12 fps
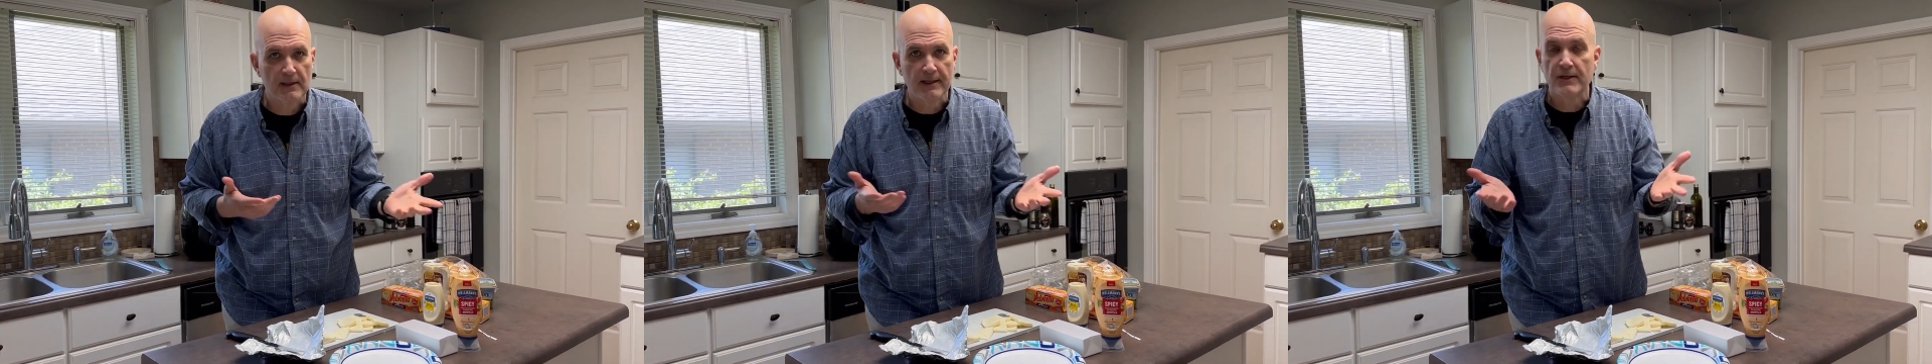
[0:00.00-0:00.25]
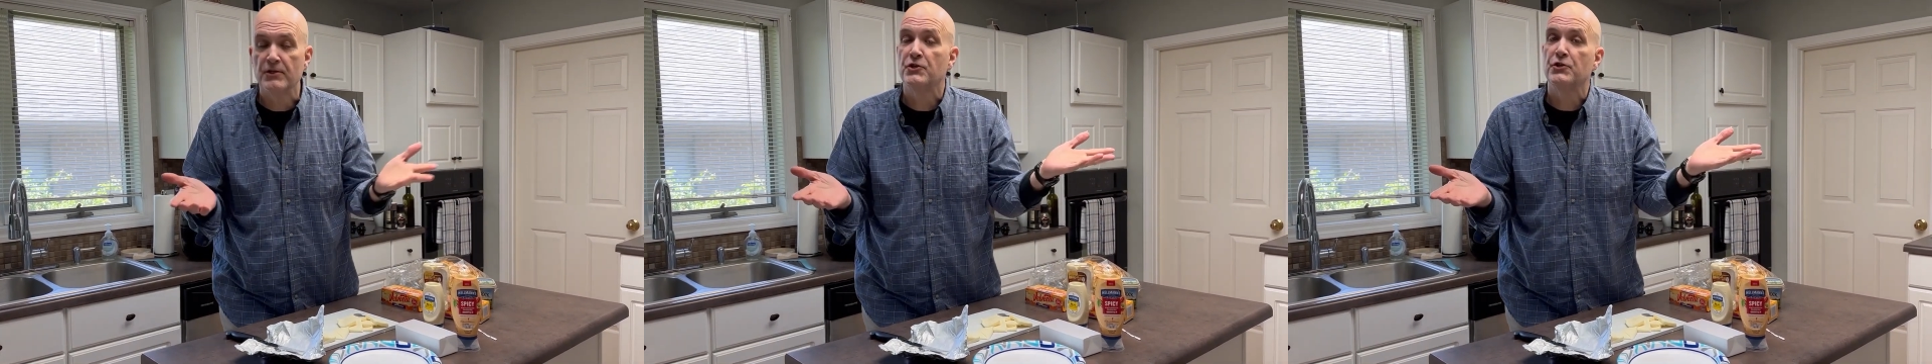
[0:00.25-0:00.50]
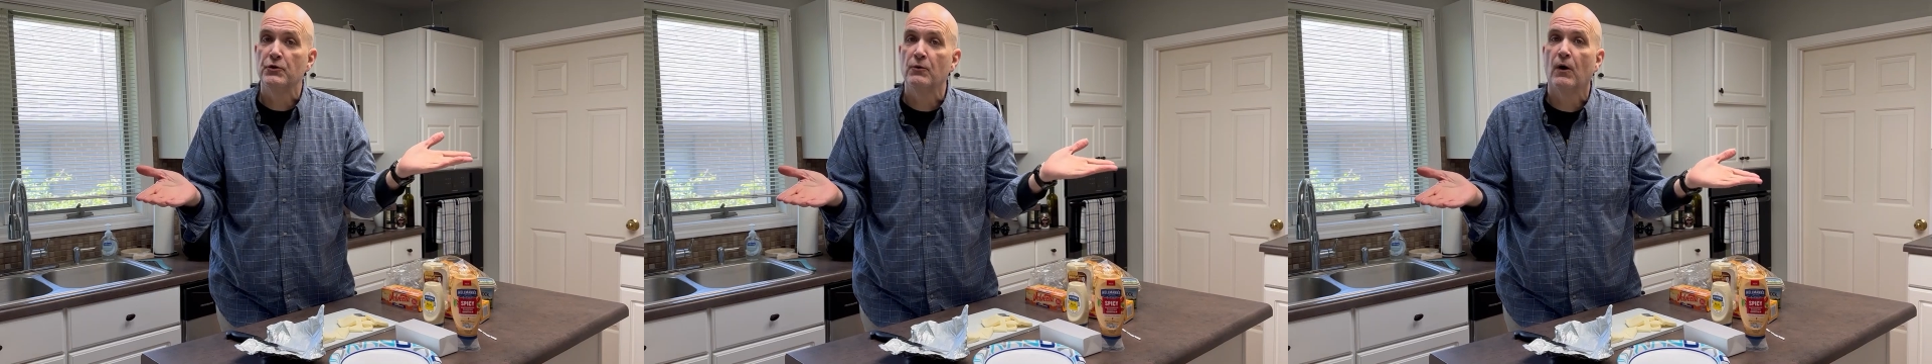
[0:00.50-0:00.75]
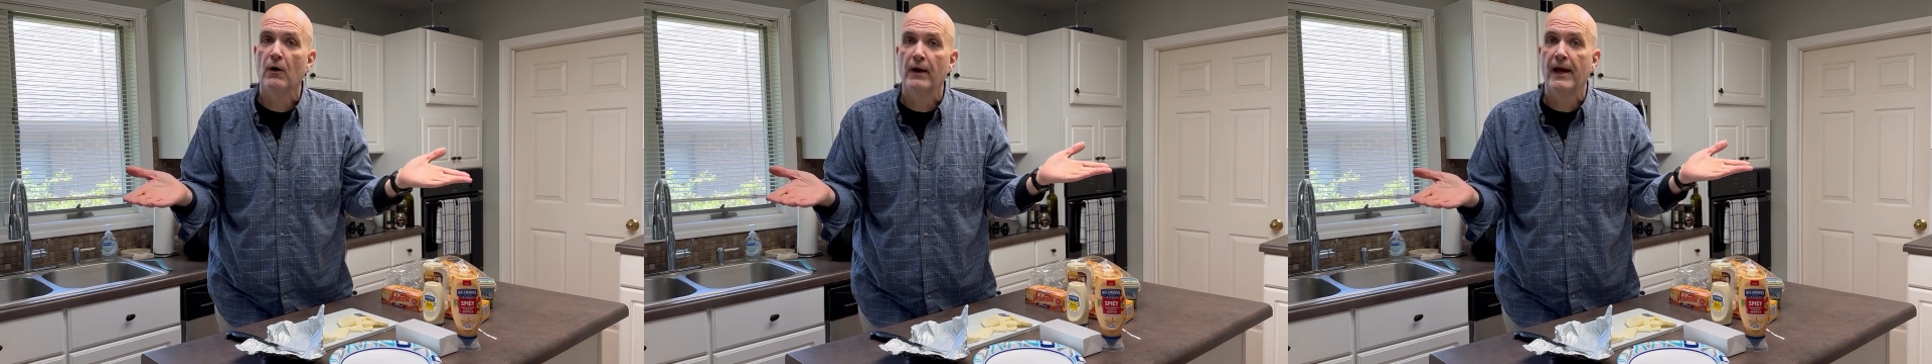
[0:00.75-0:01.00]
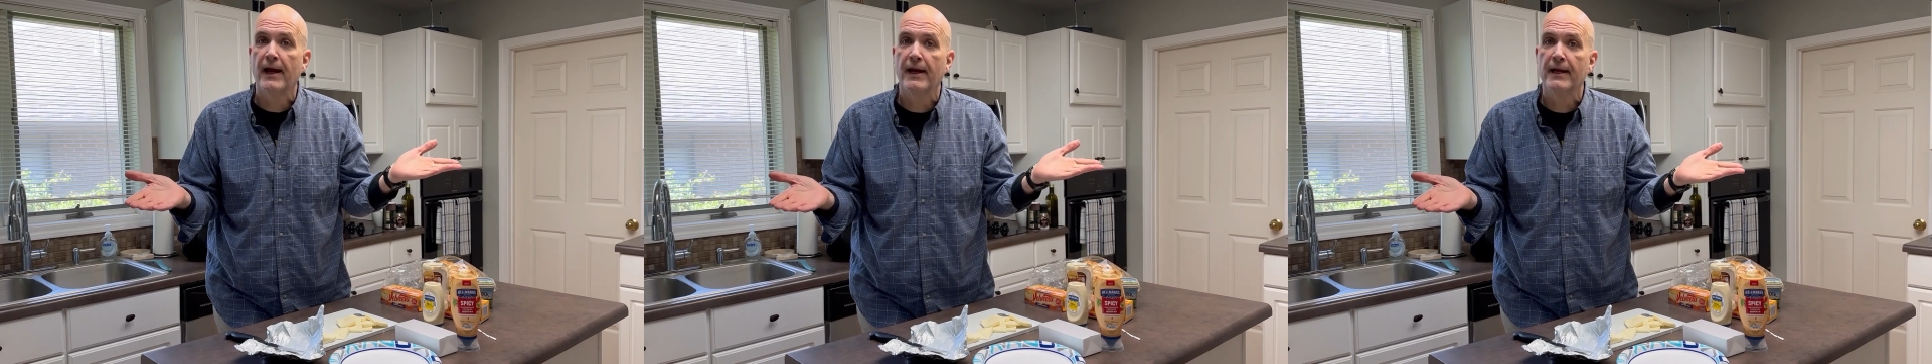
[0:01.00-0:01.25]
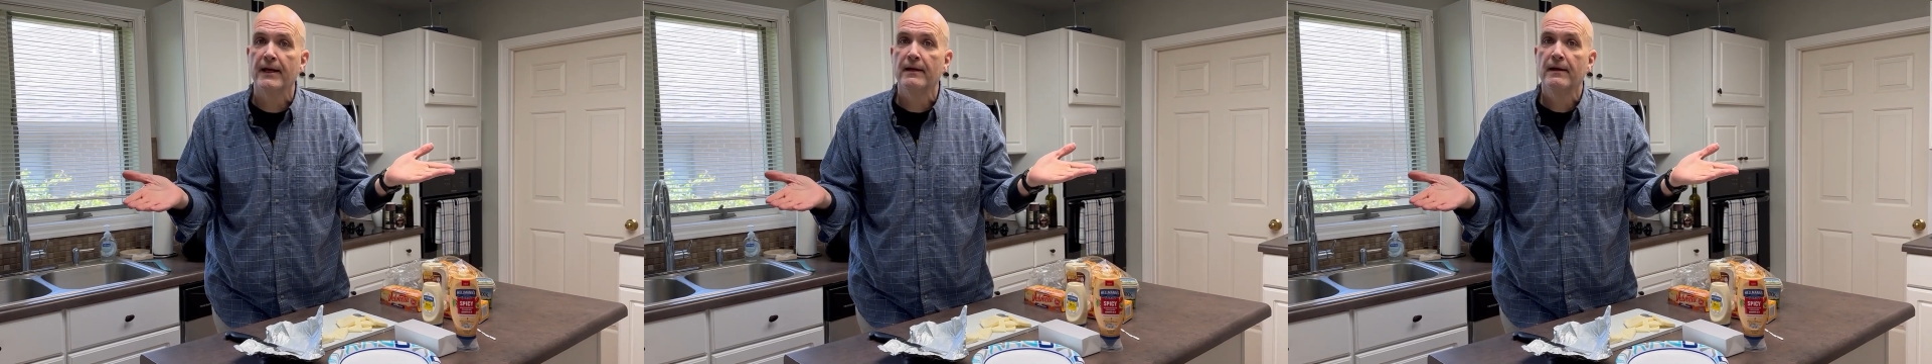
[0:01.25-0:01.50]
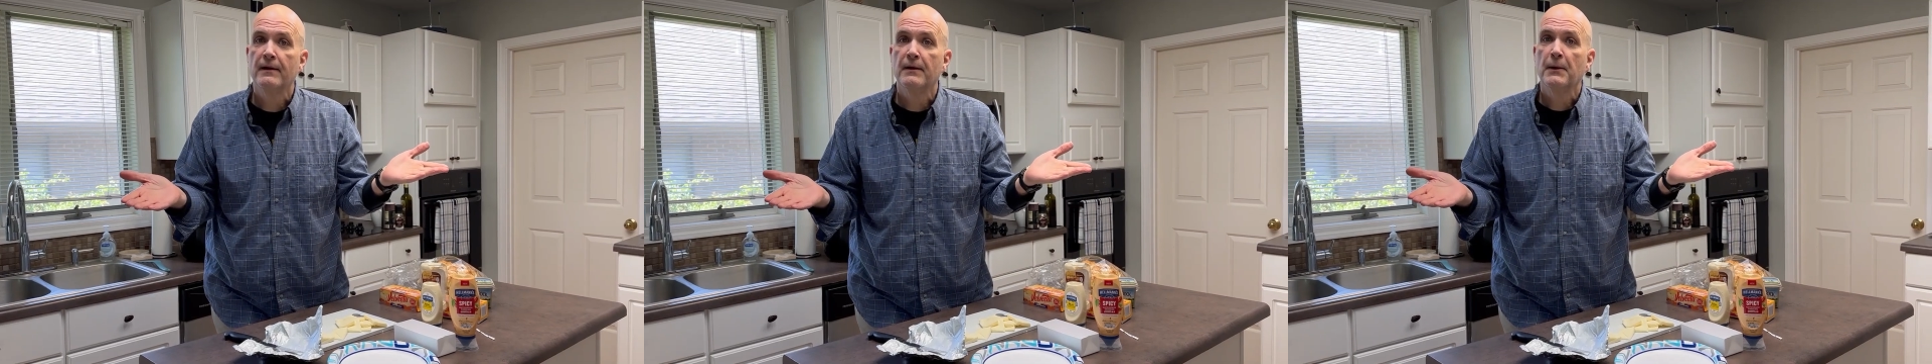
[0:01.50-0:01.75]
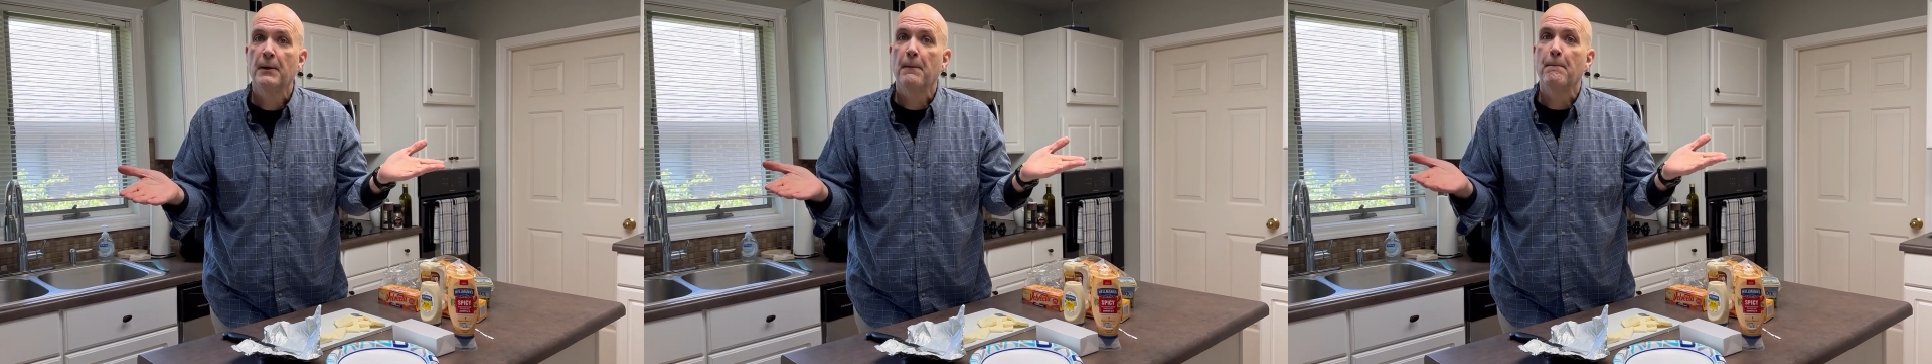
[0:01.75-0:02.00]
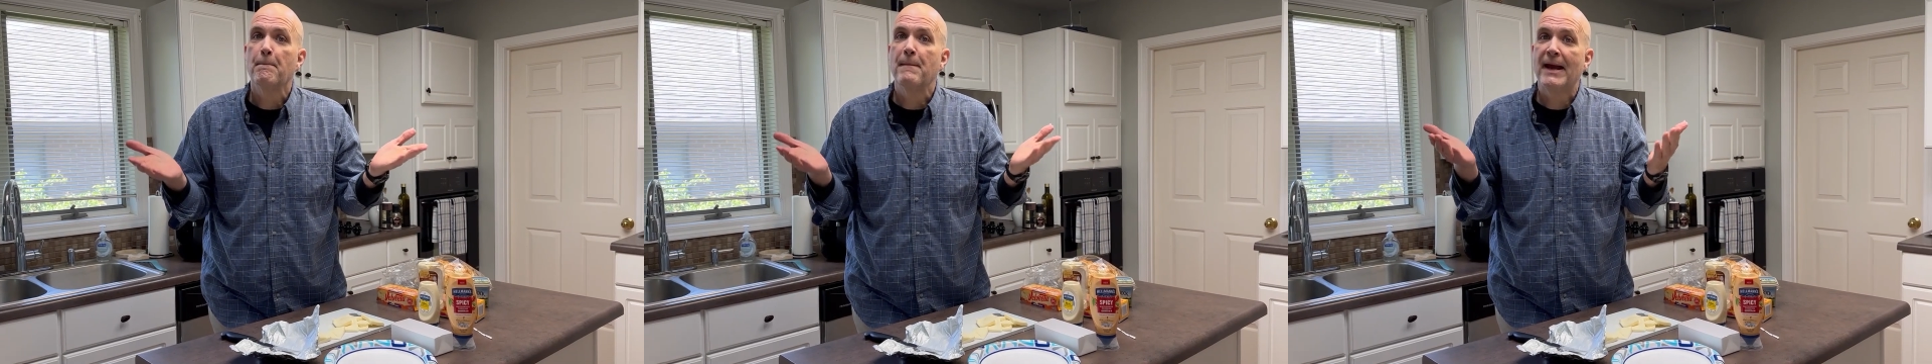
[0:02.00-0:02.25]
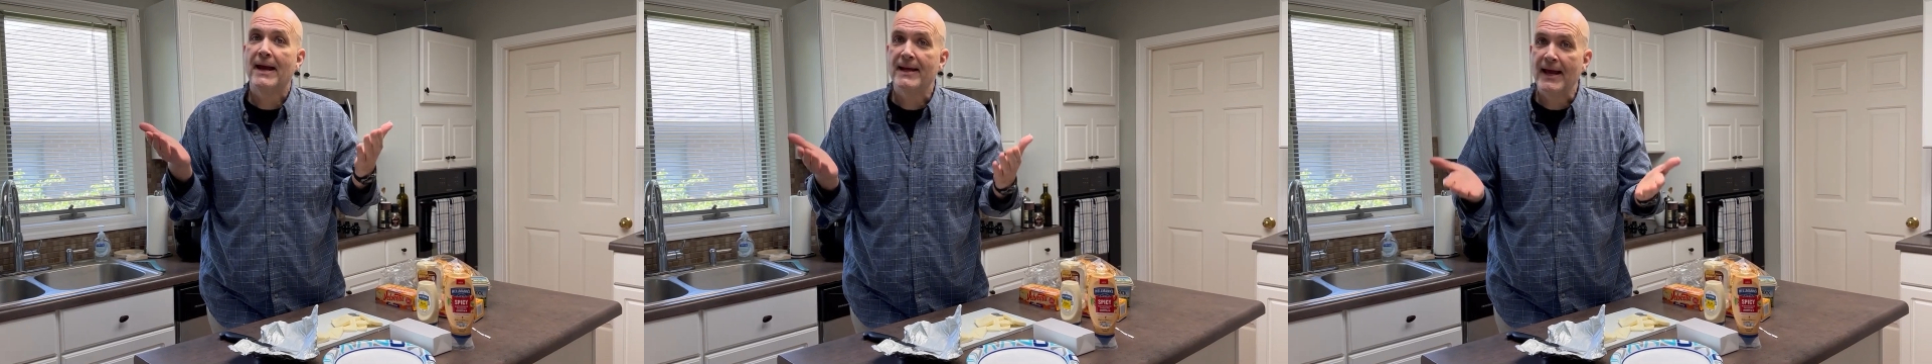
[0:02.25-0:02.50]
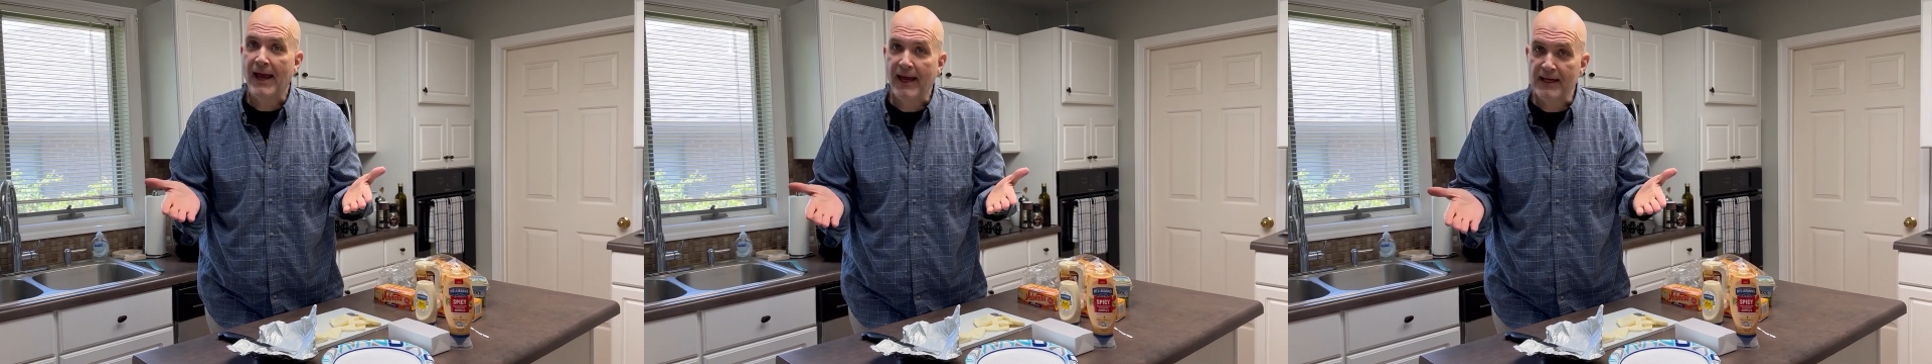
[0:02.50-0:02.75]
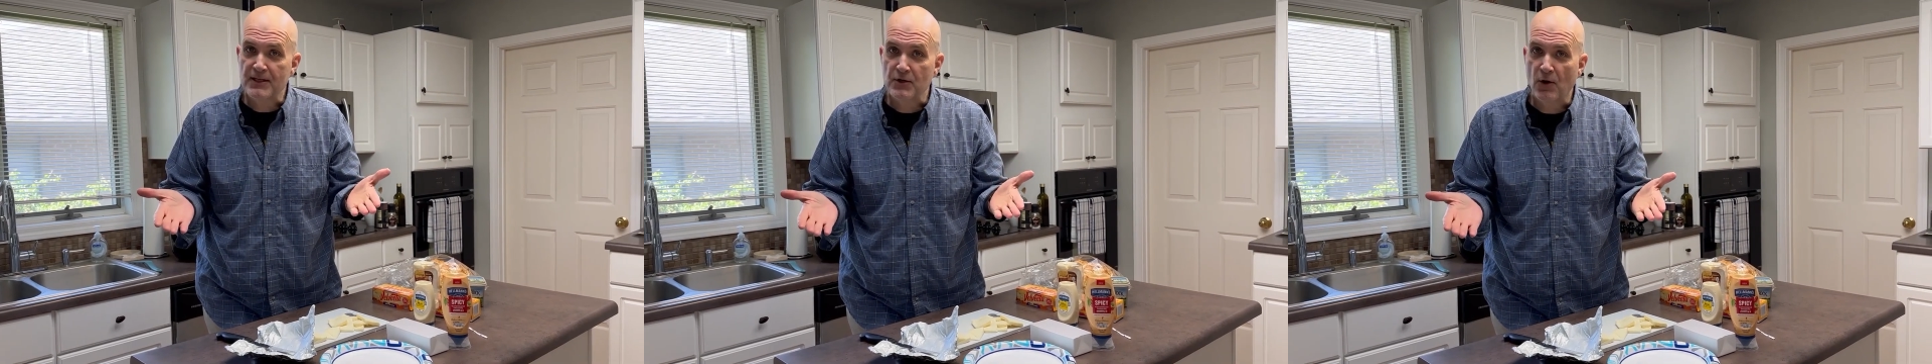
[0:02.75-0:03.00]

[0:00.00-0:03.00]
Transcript: Liz, you are a mayonnaise